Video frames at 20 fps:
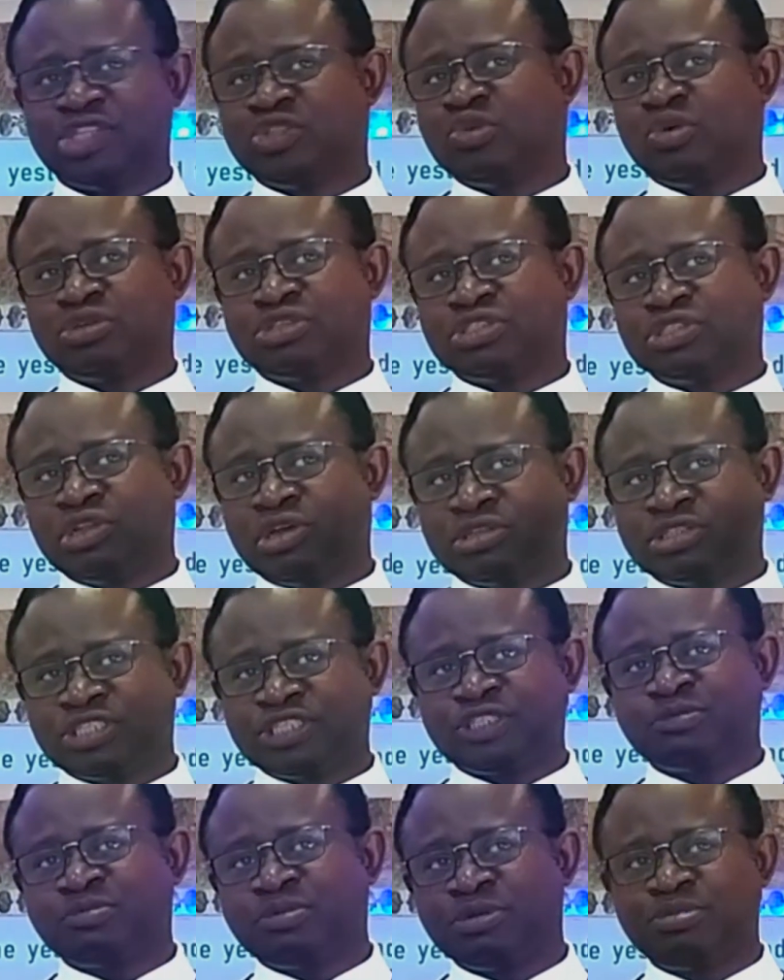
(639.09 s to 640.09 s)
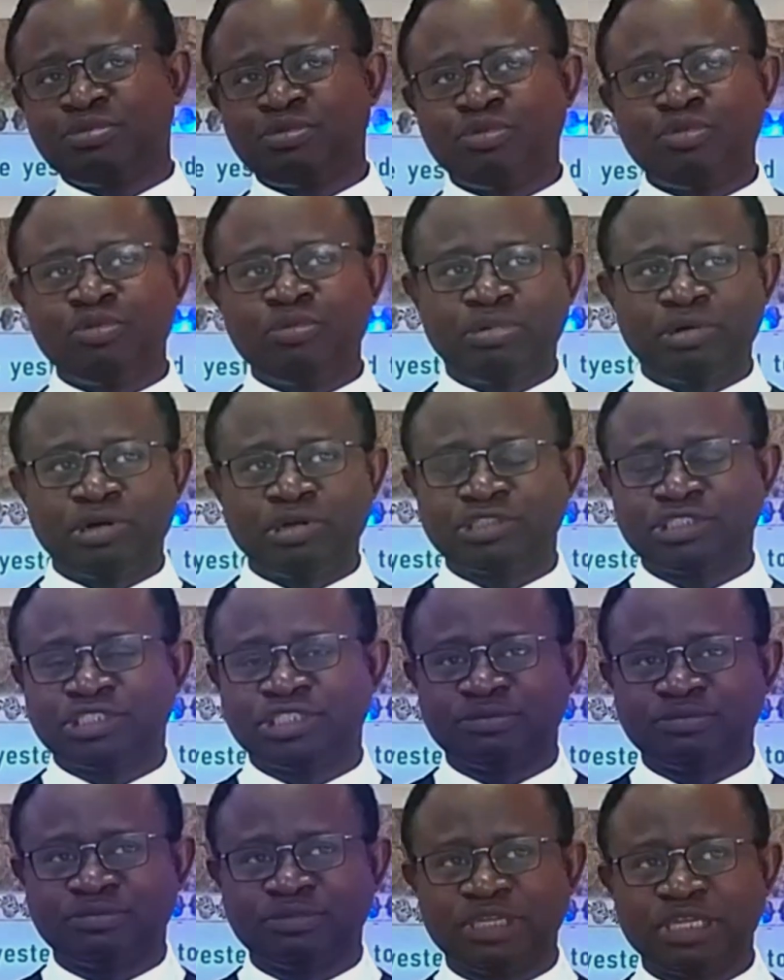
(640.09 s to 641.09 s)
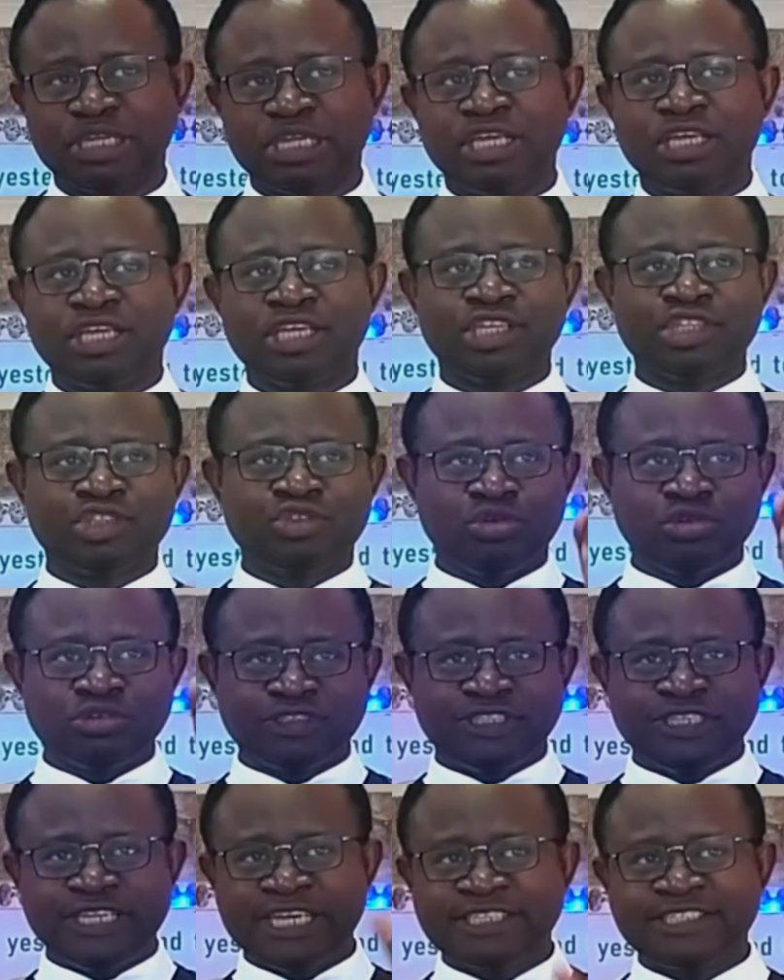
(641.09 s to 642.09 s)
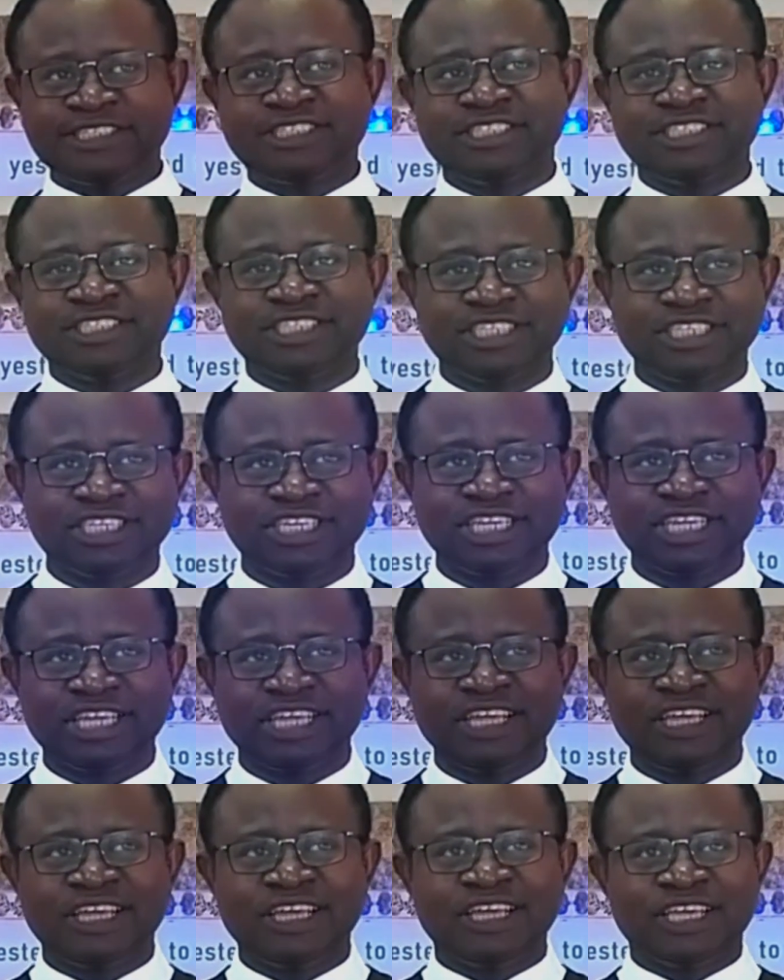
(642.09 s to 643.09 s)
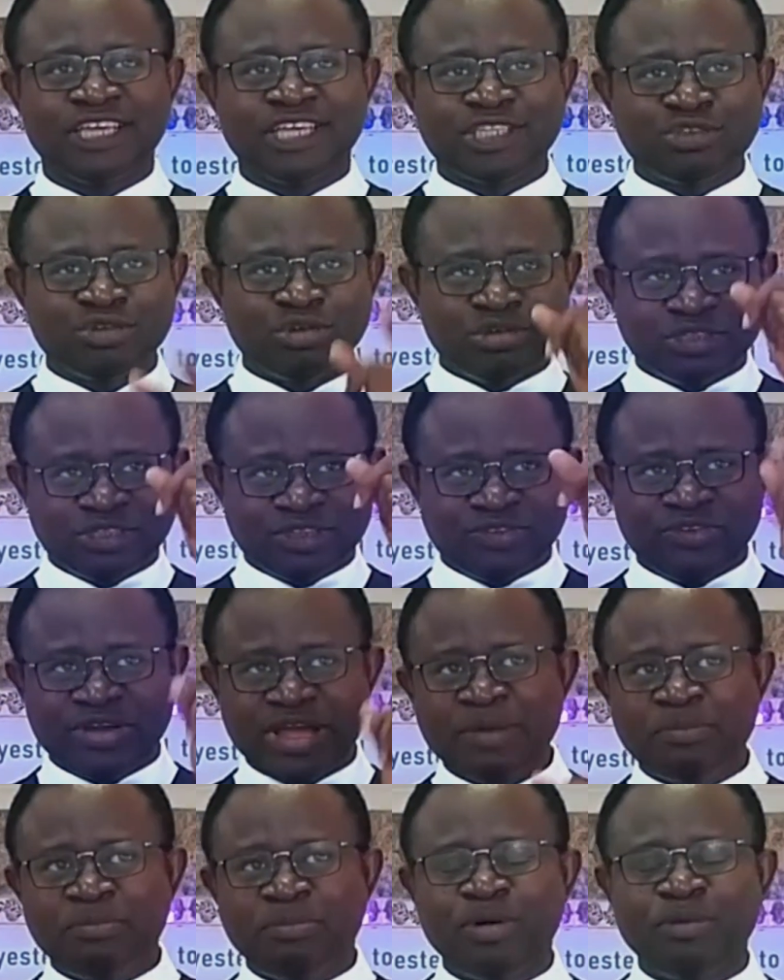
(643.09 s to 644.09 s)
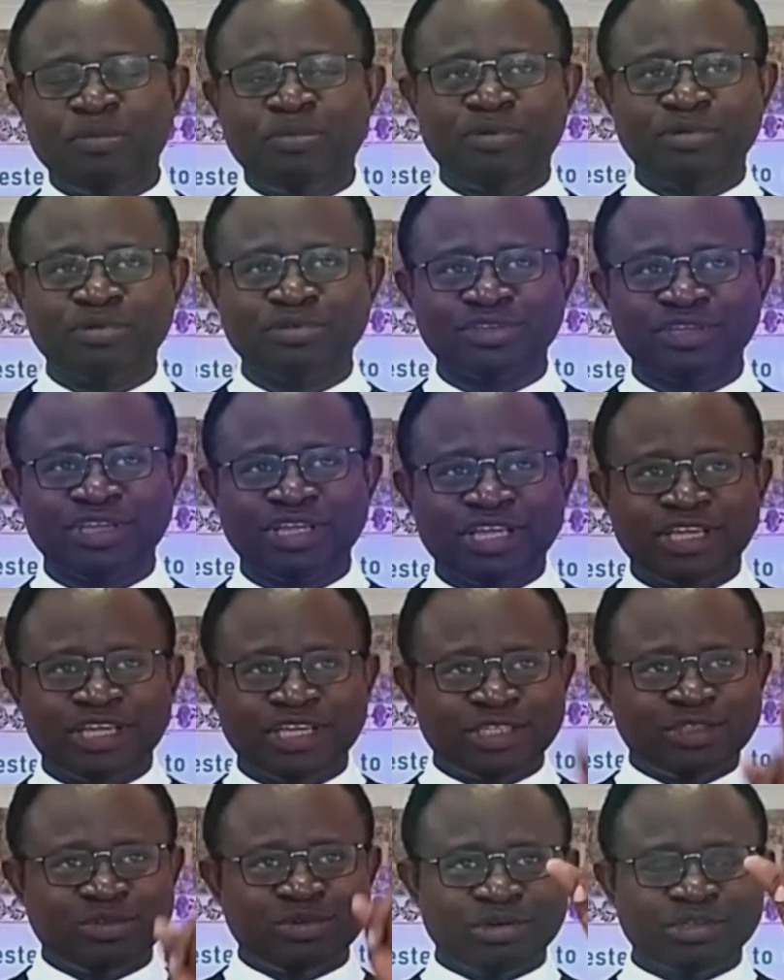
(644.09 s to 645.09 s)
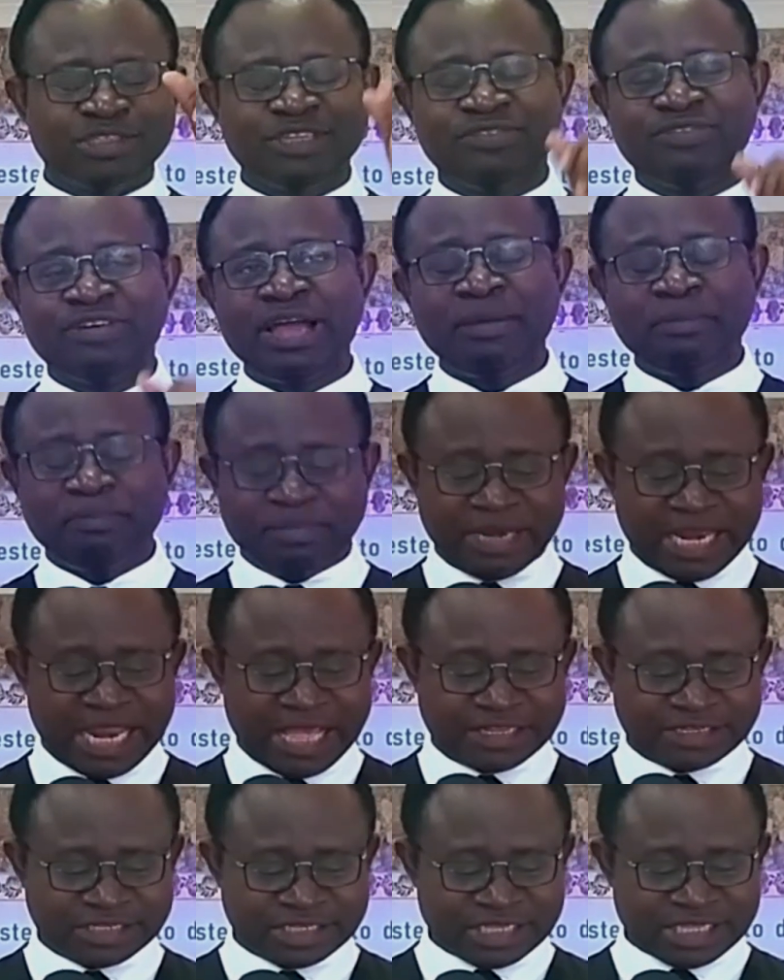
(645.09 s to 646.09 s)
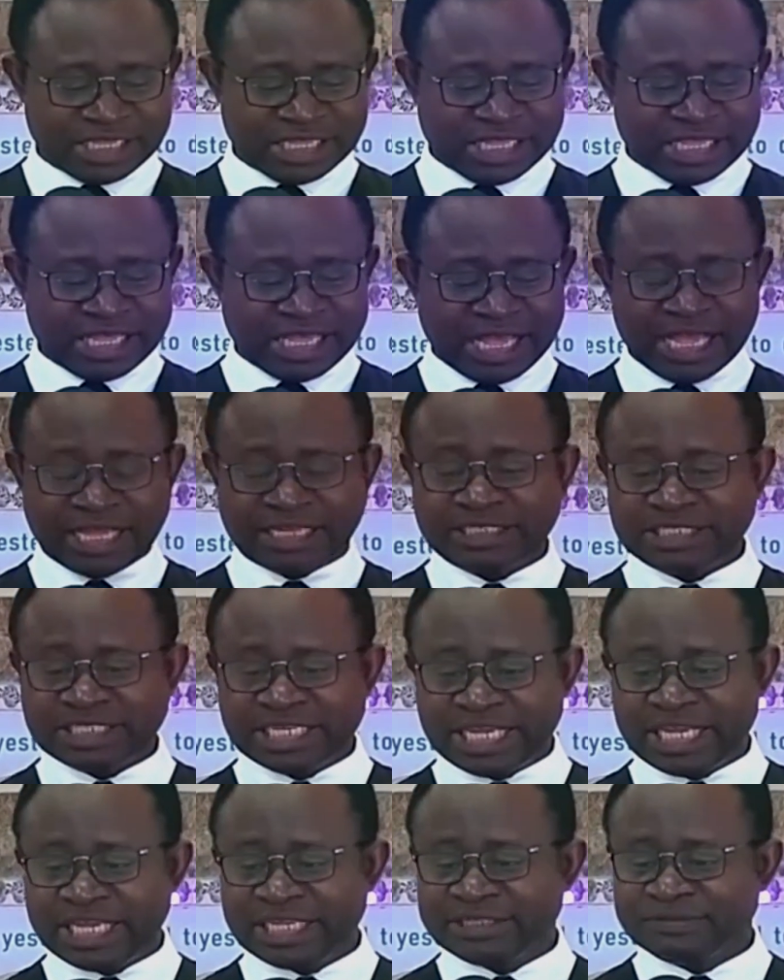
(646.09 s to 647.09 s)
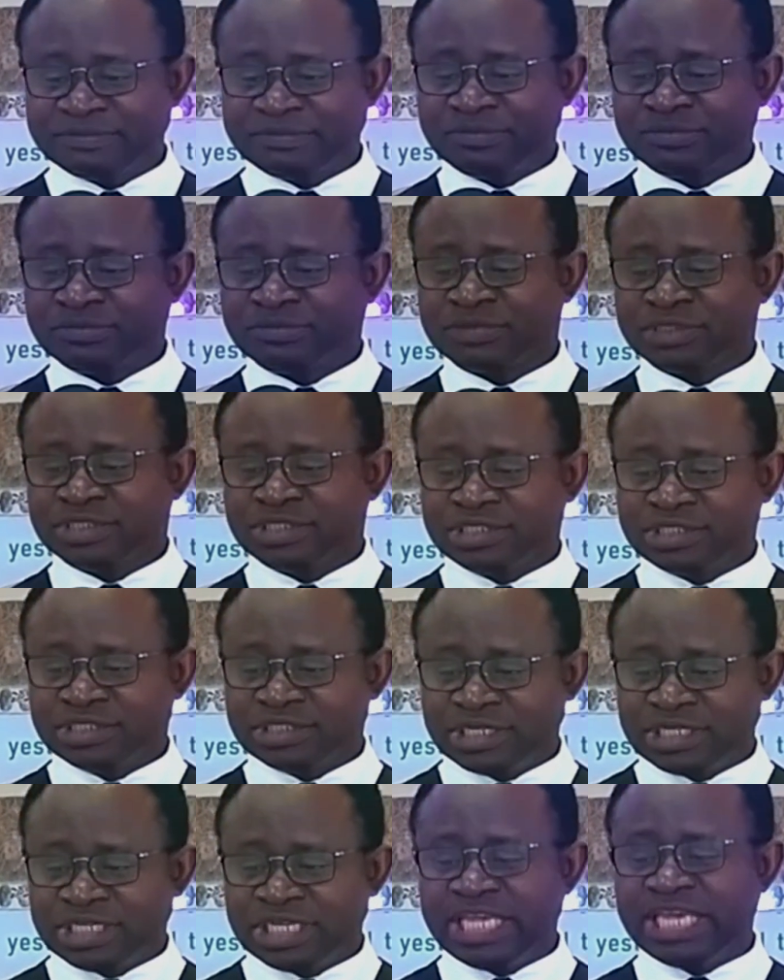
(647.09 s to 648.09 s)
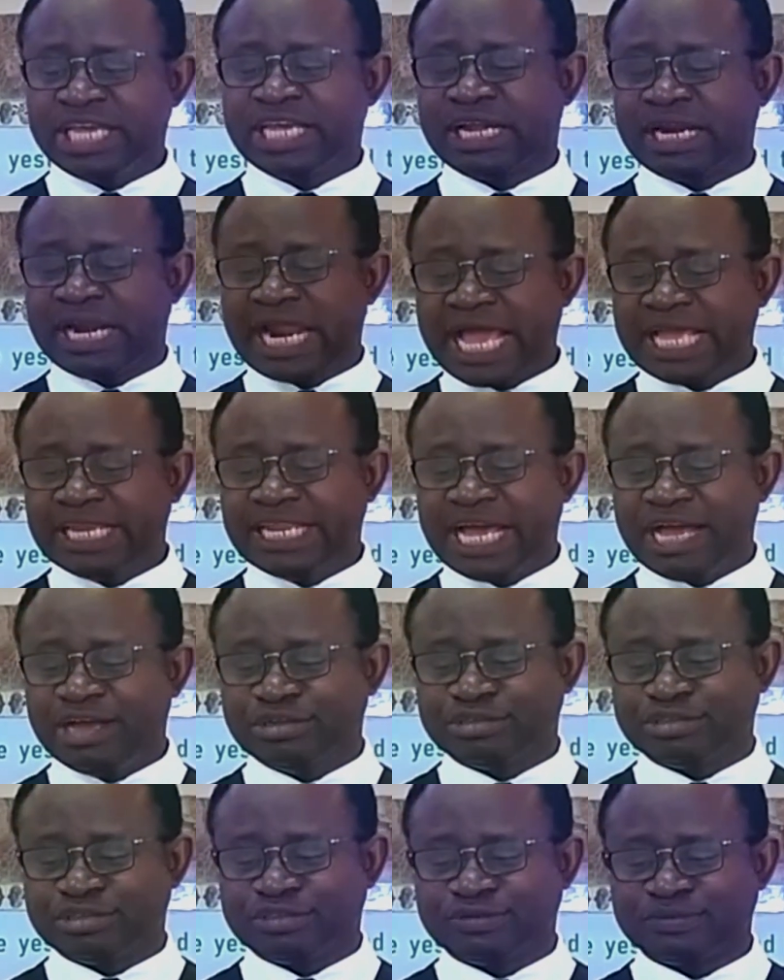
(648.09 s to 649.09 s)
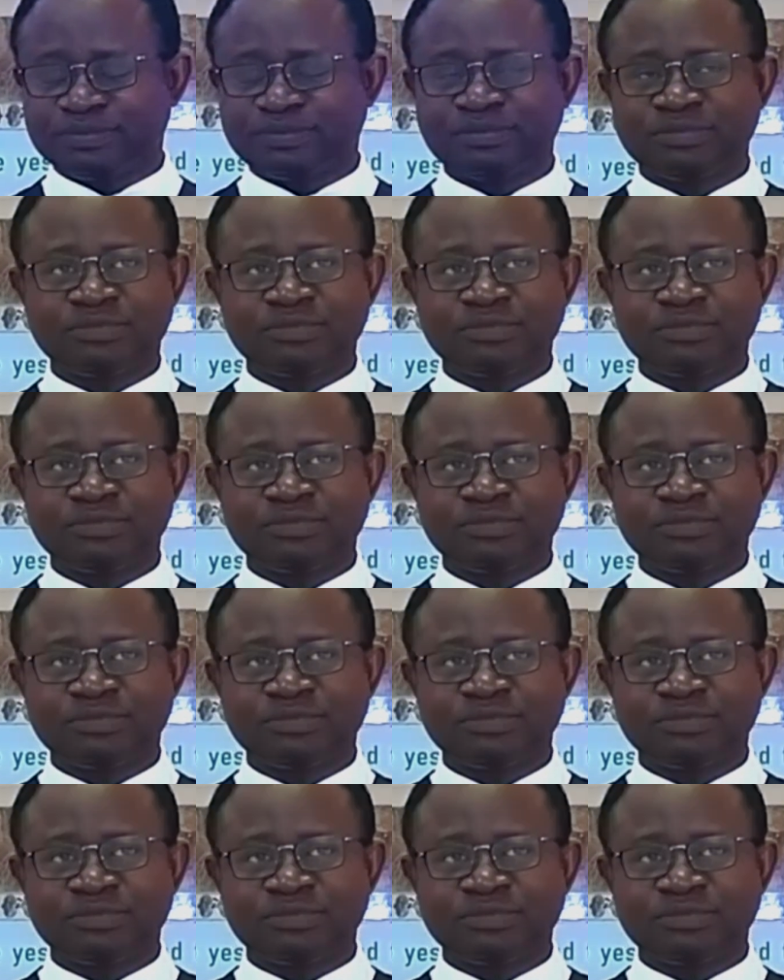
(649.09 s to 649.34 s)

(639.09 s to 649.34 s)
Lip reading: It was not his people who brought him. It was destiny. It was divine purpose. It was divine plan. And then he cried out.